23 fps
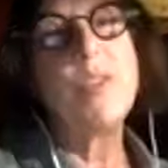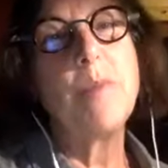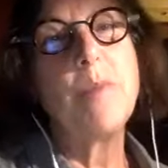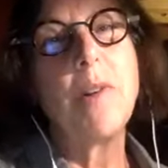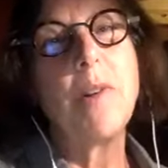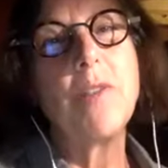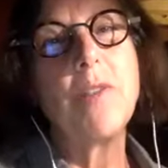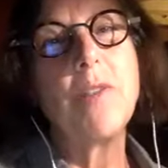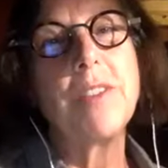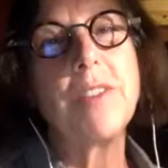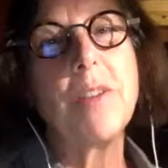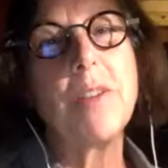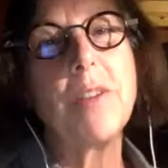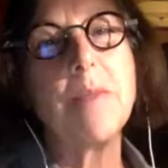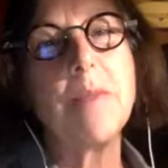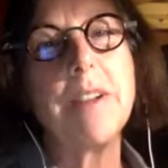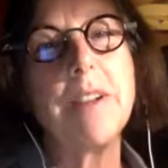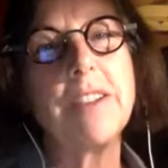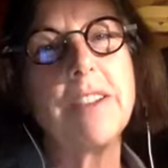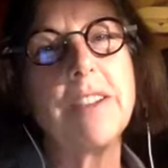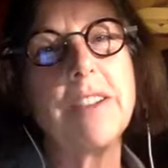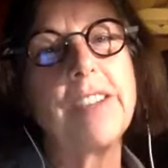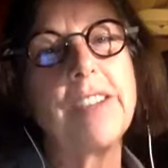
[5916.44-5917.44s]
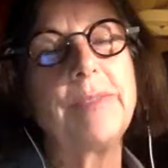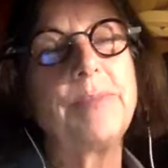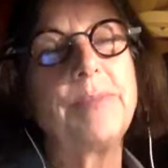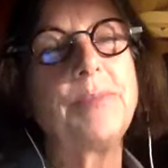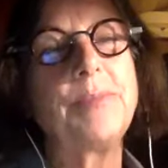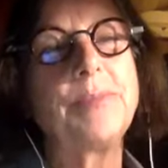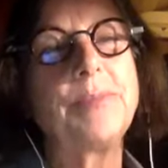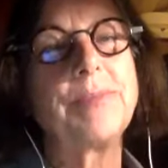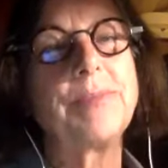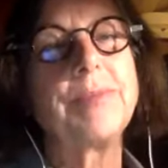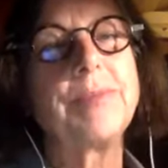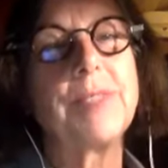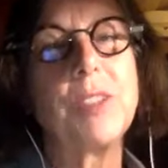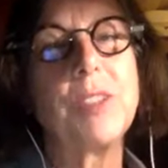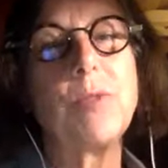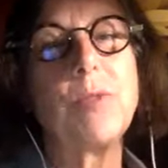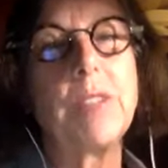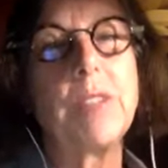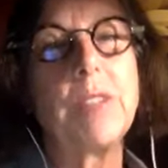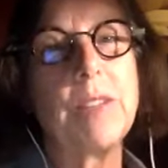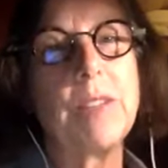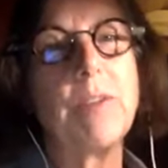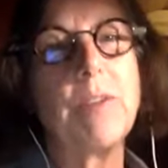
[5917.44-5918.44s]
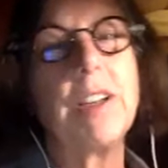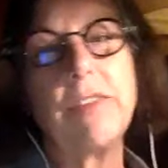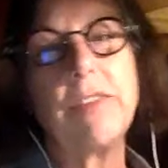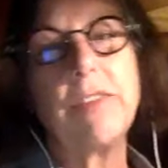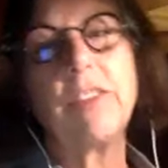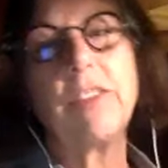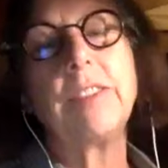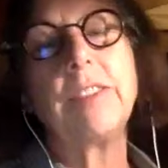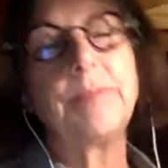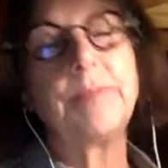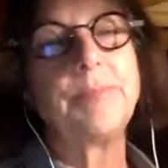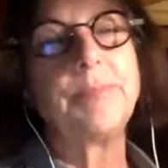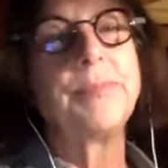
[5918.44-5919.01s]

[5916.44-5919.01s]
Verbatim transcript: both yeah. so much. Yeah, it's really wonderful.